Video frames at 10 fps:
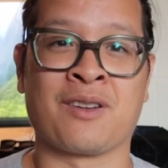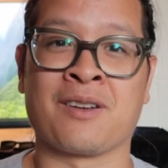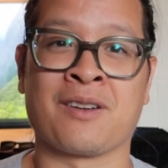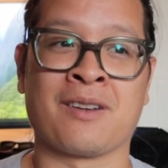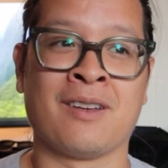
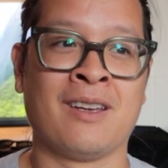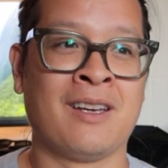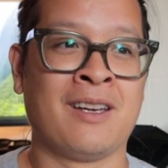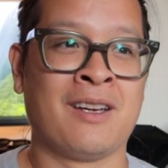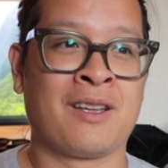the
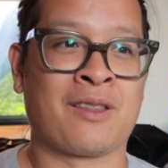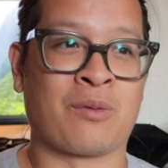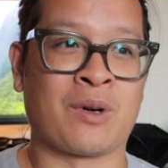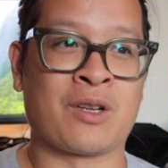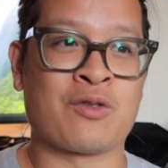
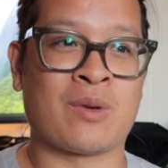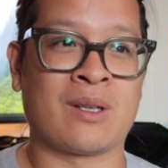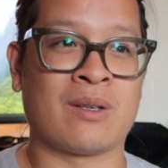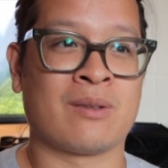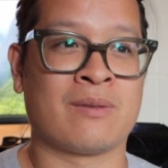running
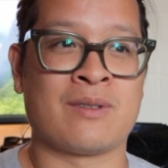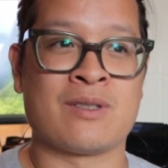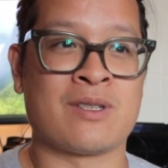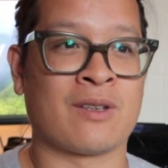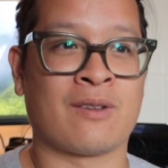trail
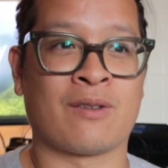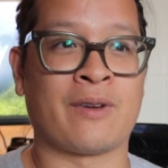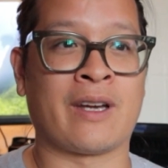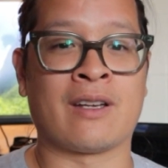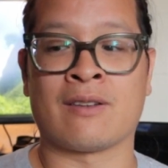just as
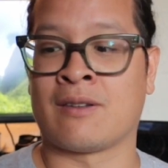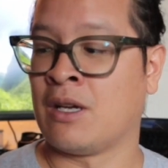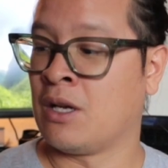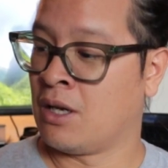fast.